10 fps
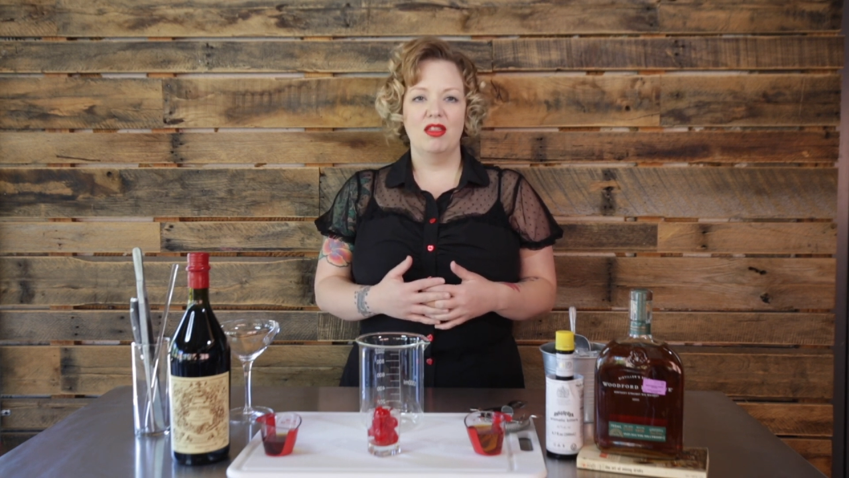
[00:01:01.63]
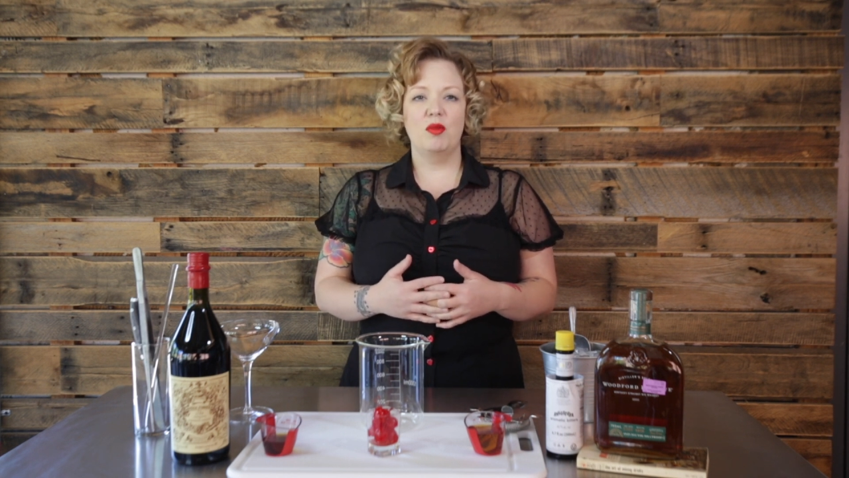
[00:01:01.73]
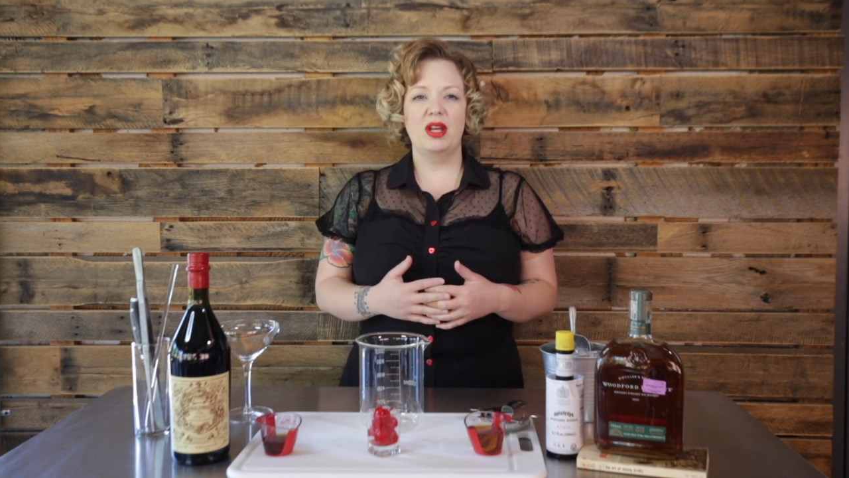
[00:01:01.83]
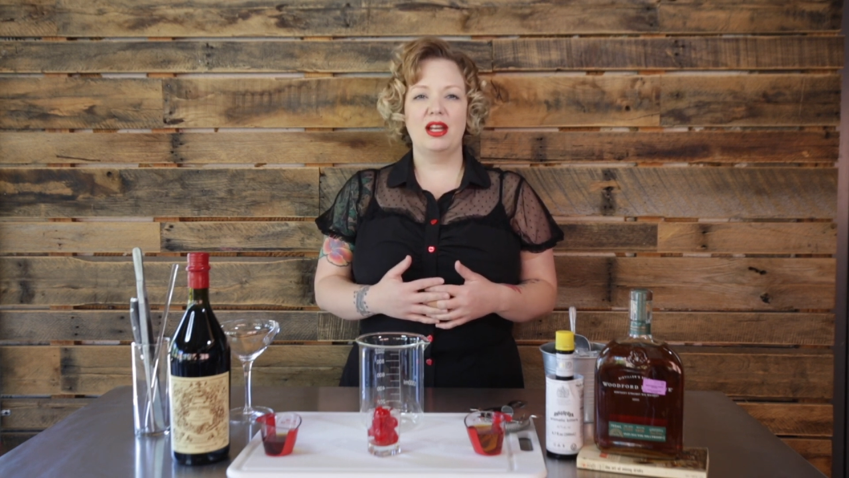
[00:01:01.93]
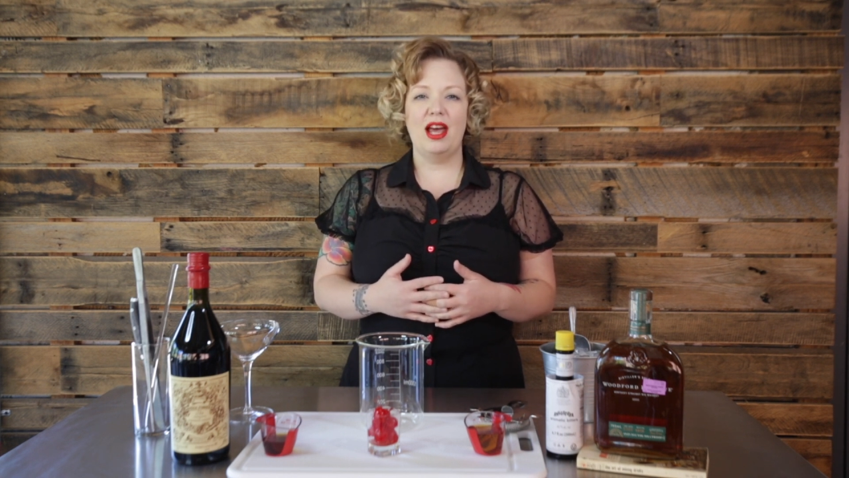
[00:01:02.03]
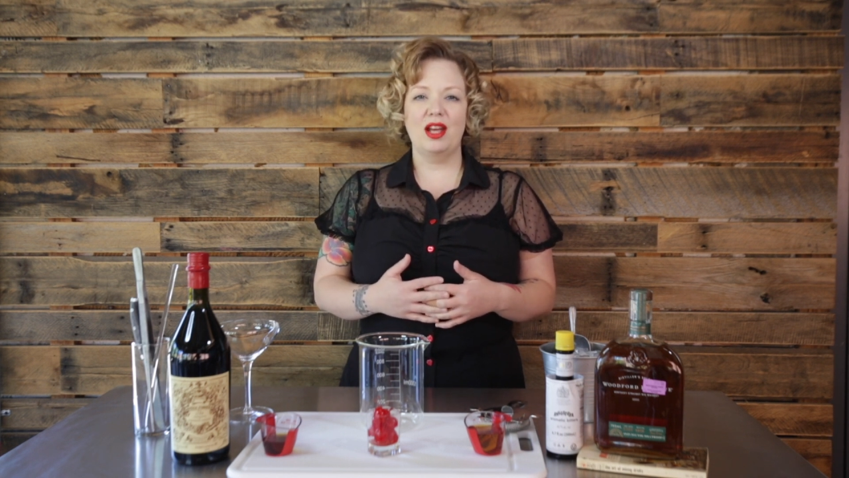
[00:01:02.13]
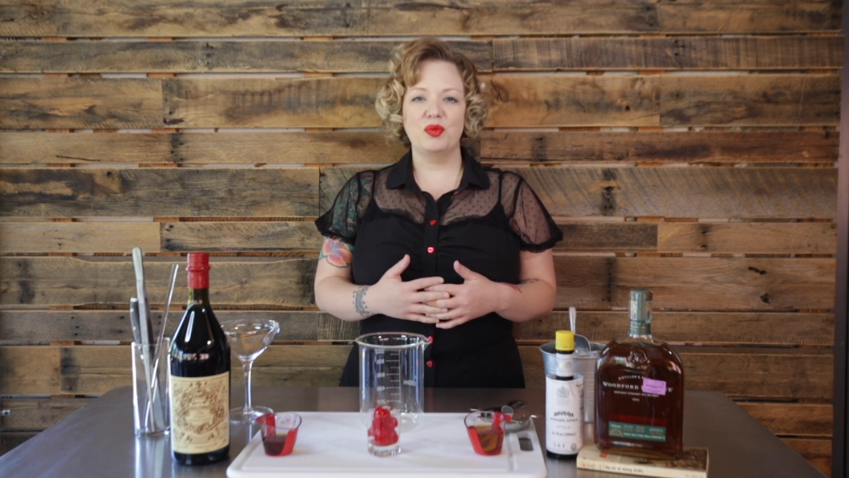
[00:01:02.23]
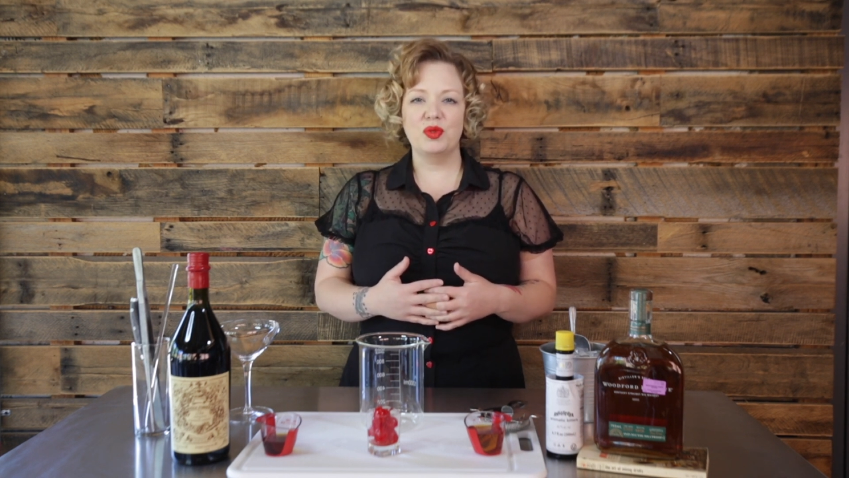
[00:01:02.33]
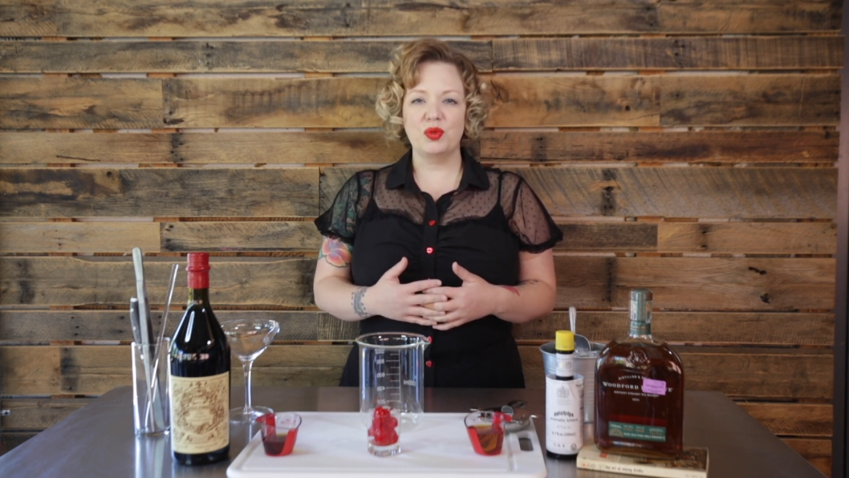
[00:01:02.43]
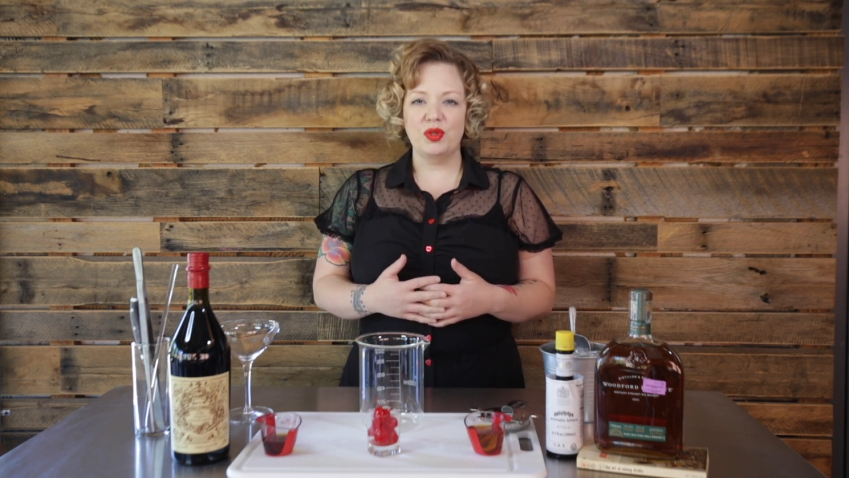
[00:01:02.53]
The
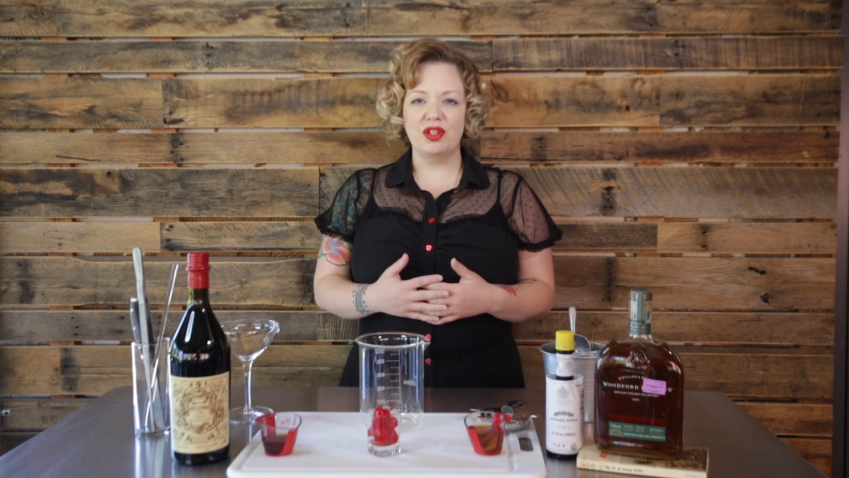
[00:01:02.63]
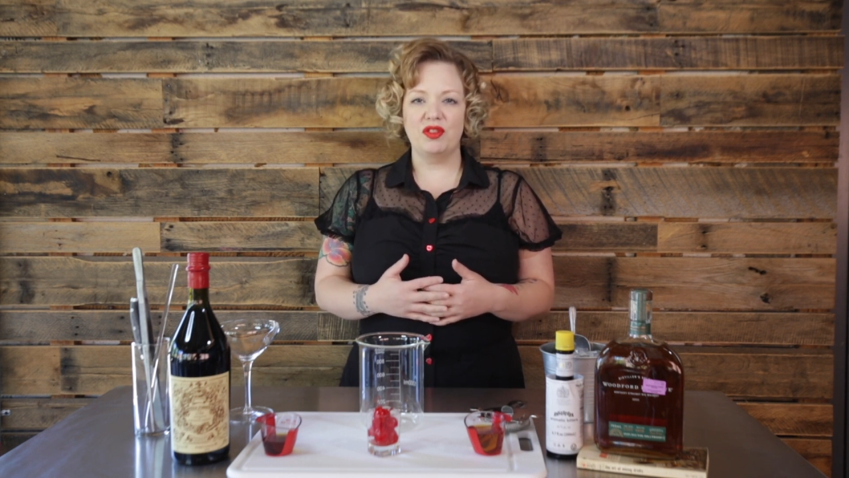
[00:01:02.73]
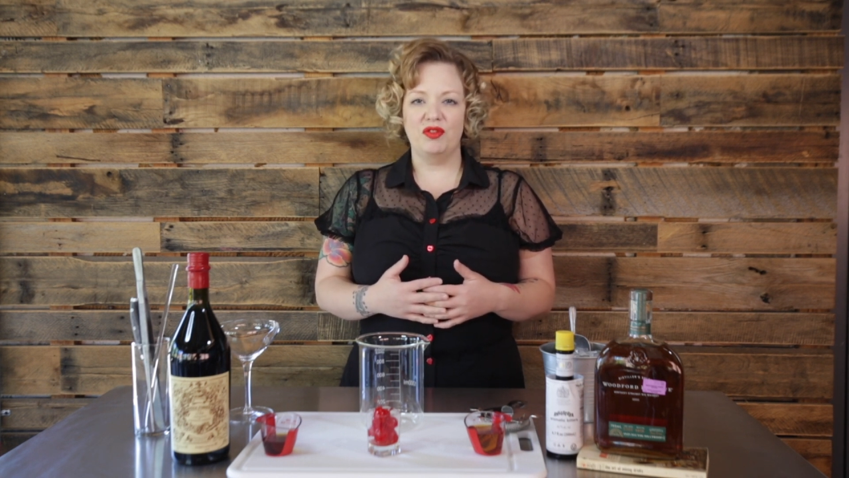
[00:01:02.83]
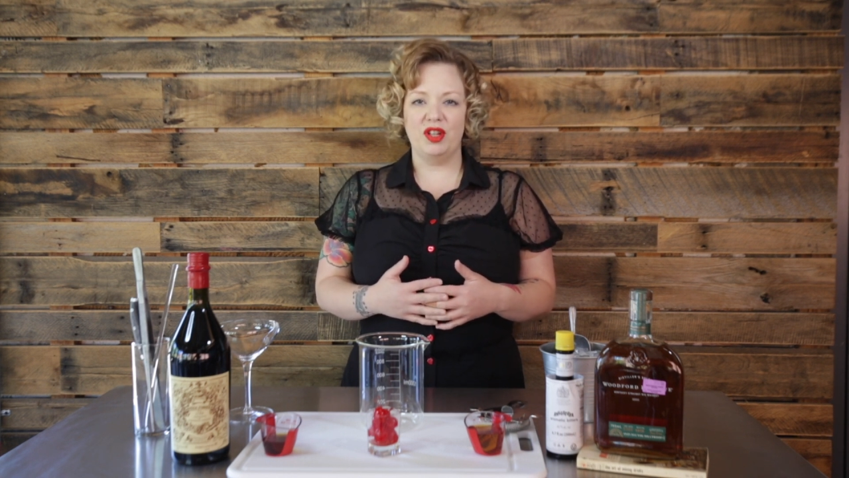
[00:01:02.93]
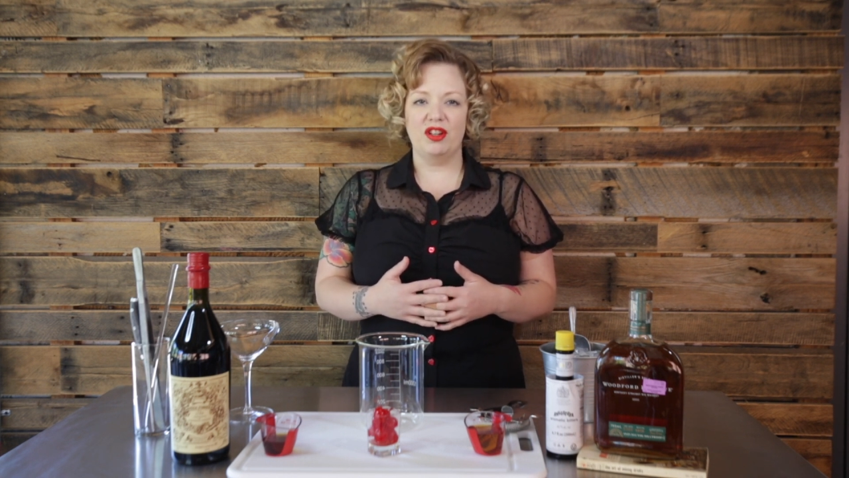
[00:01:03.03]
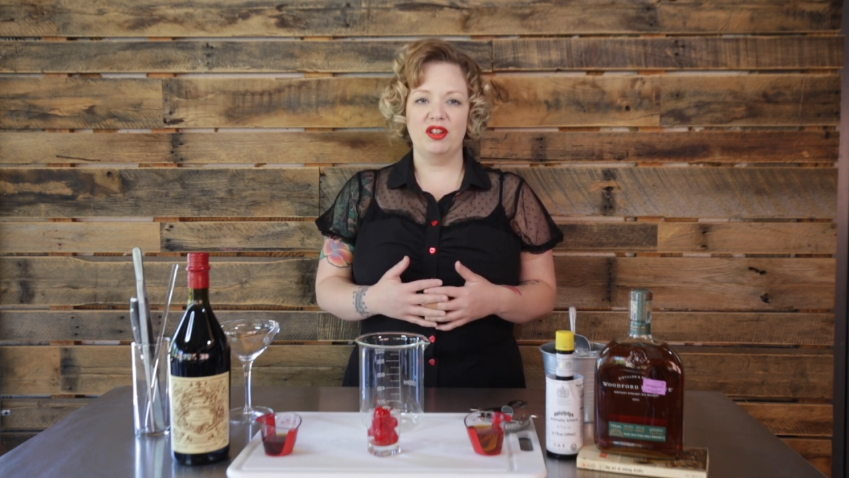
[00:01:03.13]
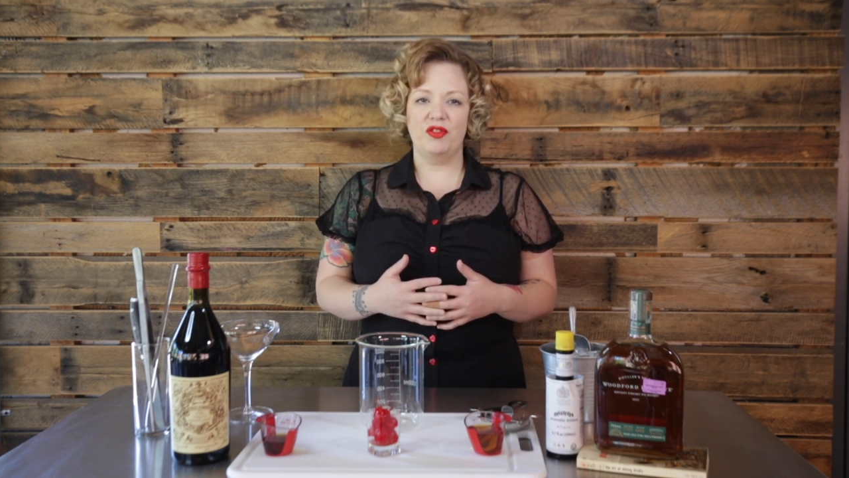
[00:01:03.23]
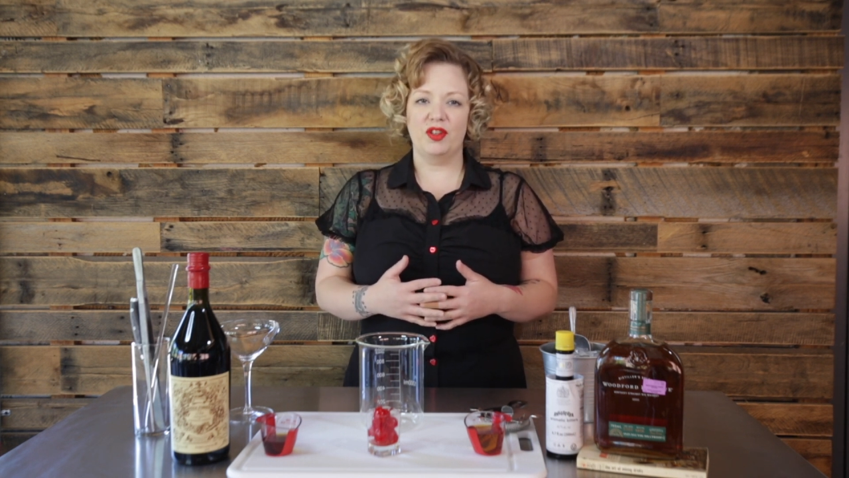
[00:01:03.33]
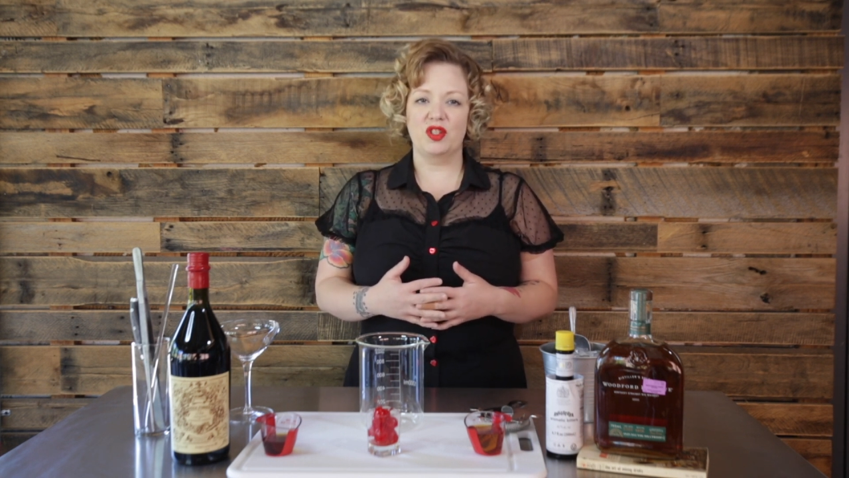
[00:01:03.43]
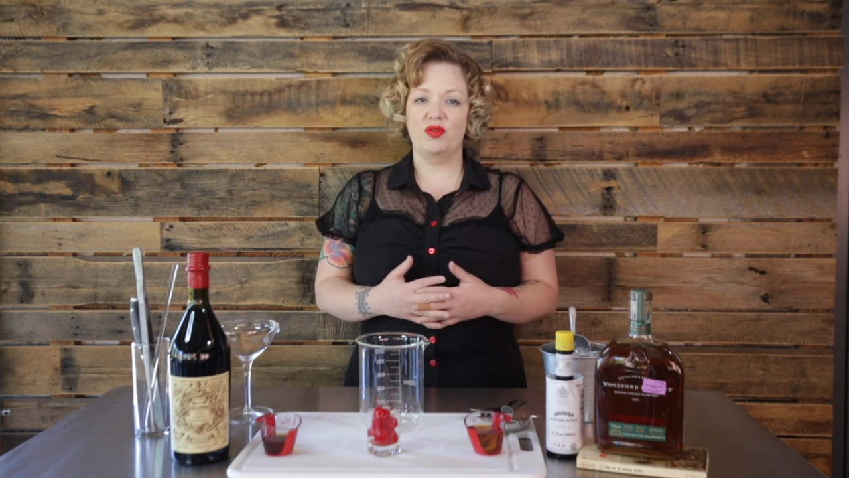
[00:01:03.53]
Manhattan was one of the very
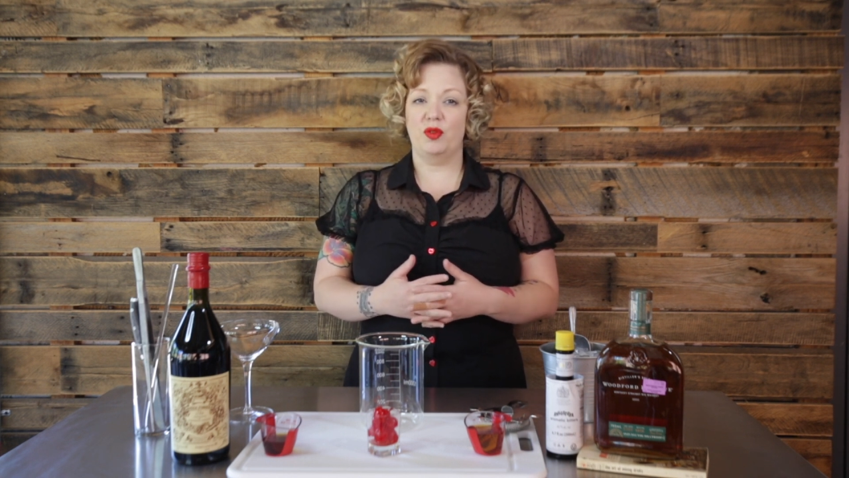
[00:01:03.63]
first